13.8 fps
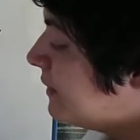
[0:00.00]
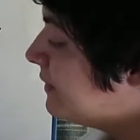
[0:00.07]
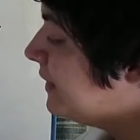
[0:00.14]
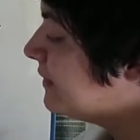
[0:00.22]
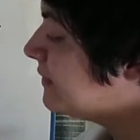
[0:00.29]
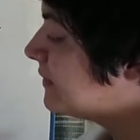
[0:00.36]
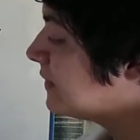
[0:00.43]

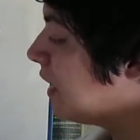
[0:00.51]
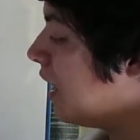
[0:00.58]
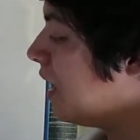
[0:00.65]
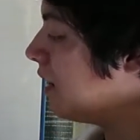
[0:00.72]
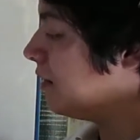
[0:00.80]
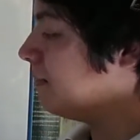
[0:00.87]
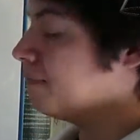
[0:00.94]
This
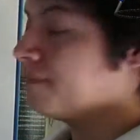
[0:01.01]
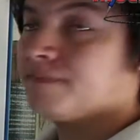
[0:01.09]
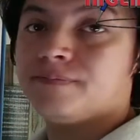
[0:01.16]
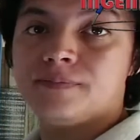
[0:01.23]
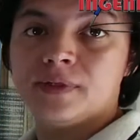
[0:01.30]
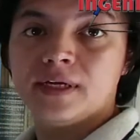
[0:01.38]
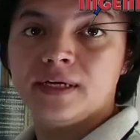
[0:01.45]
car,
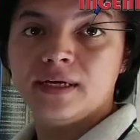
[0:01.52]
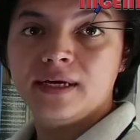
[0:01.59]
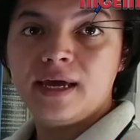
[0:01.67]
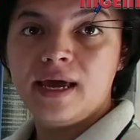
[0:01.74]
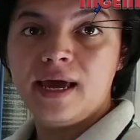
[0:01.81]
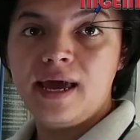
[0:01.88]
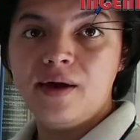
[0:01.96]

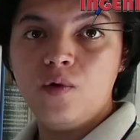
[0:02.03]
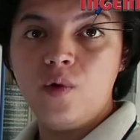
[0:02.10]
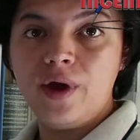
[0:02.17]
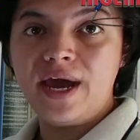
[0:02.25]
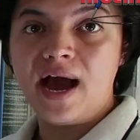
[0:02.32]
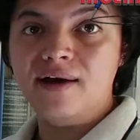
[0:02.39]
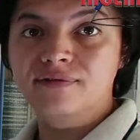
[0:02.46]
uh,
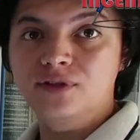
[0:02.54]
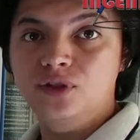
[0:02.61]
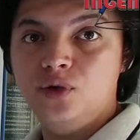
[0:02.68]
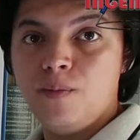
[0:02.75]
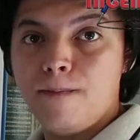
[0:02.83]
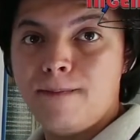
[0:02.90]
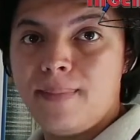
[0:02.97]
we have
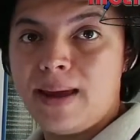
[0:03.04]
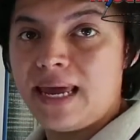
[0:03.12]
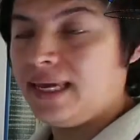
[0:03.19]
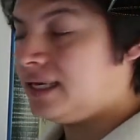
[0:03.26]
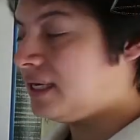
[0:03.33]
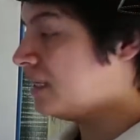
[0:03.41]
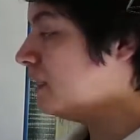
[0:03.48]
to
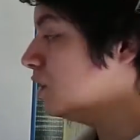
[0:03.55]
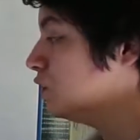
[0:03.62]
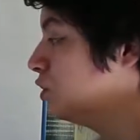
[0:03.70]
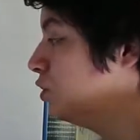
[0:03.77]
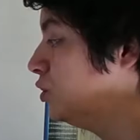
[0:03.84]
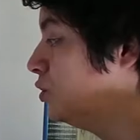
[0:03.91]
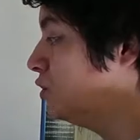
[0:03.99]
make
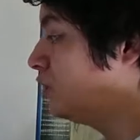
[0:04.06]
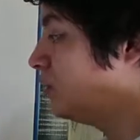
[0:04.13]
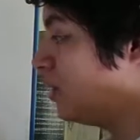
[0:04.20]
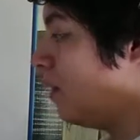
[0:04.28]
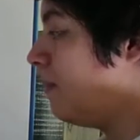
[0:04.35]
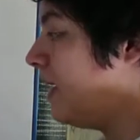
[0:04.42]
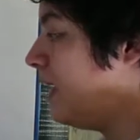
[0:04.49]
to do
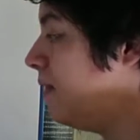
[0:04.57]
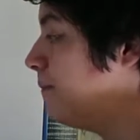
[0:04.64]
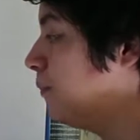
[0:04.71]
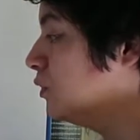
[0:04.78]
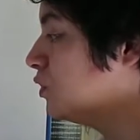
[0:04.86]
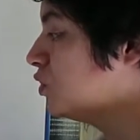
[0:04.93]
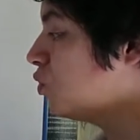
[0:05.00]
some
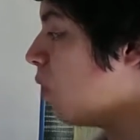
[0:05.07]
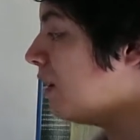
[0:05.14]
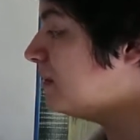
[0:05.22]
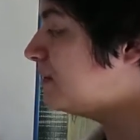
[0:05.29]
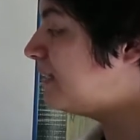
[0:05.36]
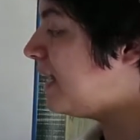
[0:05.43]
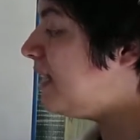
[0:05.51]
inputs. What
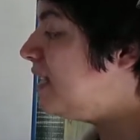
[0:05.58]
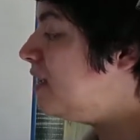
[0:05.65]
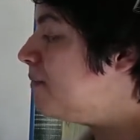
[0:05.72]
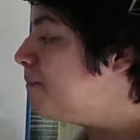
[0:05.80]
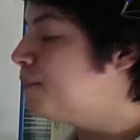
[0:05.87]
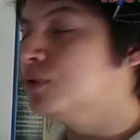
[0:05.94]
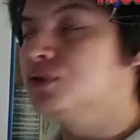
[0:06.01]
is the
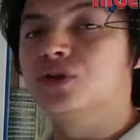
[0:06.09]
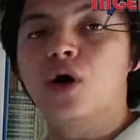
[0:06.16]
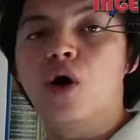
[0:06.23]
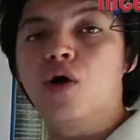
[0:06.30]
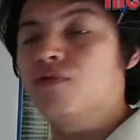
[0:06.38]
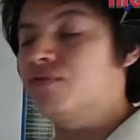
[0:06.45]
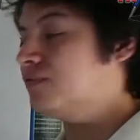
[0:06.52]
input
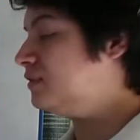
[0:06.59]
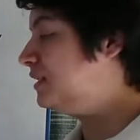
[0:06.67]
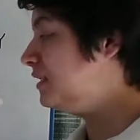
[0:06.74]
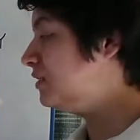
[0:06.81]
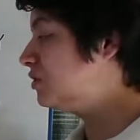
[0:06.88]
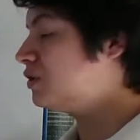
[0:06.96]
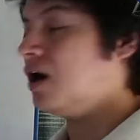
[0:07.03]
of
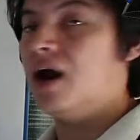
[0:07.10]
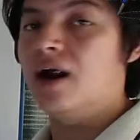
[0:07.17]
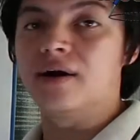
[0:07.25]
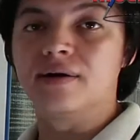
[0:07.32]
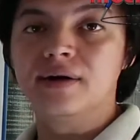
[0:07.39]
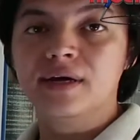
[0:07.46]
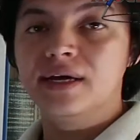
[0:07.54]
this
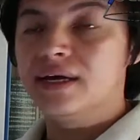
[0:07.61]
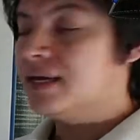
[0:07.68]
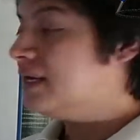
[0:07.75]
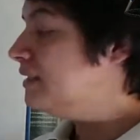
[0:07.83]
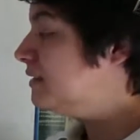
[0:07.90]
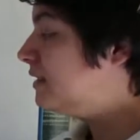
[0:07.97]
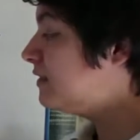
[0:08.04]
car?
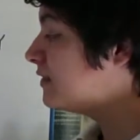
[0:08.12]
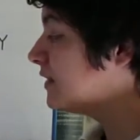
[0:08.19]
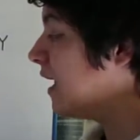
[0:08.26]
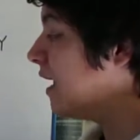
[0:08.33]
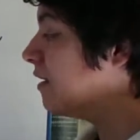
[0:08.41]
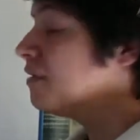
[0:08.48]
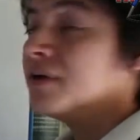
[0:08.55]
In this
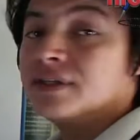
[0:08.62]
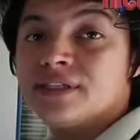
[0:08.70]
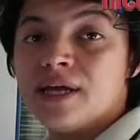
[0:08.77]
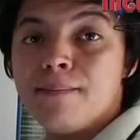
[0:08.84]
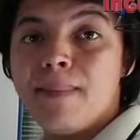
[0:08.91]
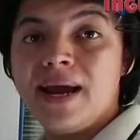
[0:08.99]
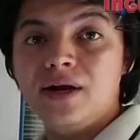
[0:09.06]
car,
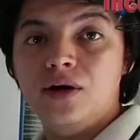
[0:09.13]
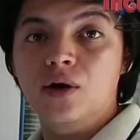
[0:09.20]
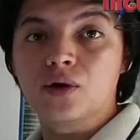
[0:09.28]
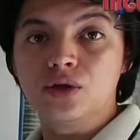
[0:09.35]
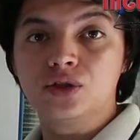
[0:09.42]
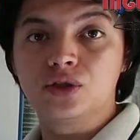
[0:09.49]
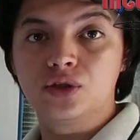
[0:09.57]
the
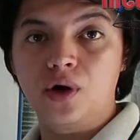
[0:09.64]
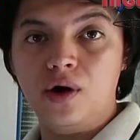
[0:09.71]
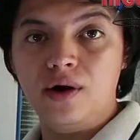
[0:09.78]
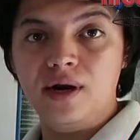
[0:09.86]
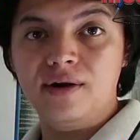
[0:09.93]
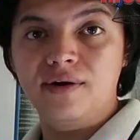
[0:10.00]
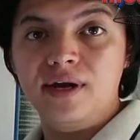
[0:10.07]

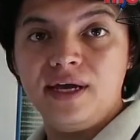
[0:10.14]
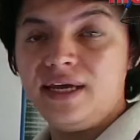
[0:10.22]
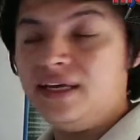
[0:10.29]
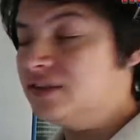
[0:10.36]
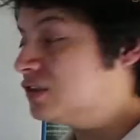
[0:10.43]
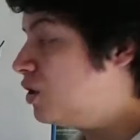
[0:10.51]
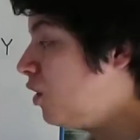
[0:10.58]
microcontroller
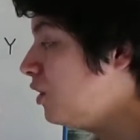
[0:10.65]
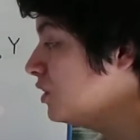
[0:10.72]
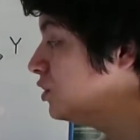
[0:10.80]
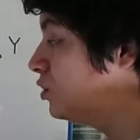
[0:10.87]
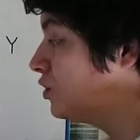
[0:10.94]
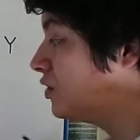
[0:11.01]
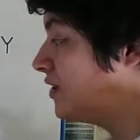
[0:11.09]
is
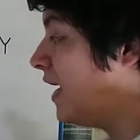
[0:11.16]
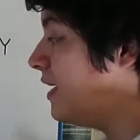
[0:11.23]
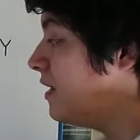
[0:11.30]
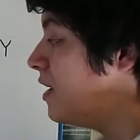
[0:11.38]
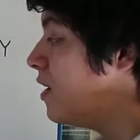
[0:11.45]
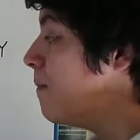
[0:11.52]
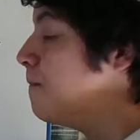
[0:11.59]
going to
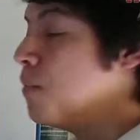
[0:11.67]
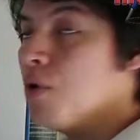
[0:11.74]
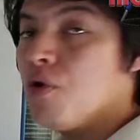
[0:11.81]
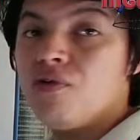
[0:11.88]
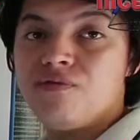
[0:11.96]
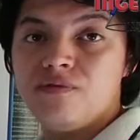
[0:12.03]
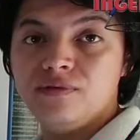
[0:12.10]
say,
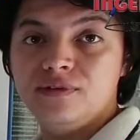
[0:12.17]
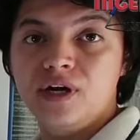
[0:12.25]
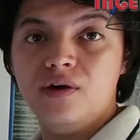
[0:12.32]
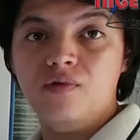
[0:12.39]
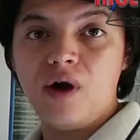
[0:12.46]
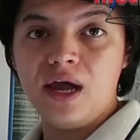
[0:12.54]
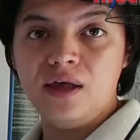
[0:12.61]
move
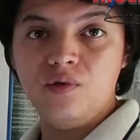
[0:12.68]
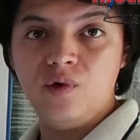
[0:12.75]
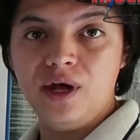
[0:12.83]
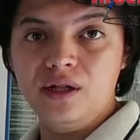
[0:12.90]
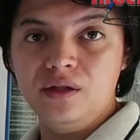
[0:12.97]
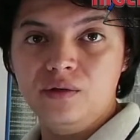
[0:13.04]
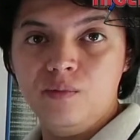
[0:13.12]
the right
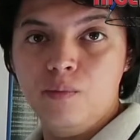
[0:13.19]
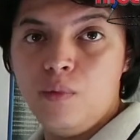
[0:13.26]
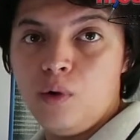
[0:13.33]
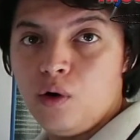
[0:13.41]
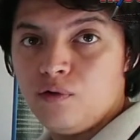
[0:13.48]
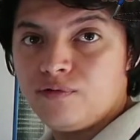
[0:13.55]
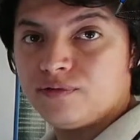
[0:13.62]
wheel,
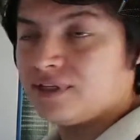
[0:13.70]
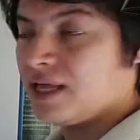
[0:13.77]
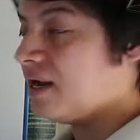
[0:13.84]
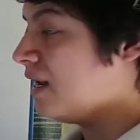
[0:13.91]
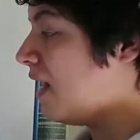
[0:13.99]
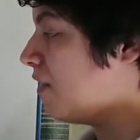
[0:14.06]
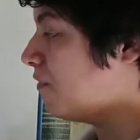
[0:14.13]
move
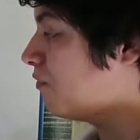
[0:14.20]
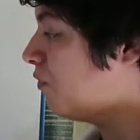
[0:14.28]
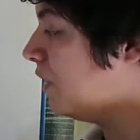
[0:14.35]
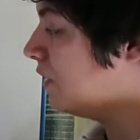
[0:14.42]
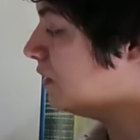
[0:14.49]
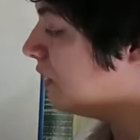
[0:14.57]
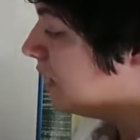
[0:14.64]
the left
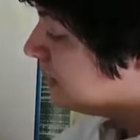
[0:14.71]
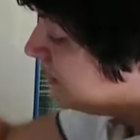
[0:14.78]
wheel.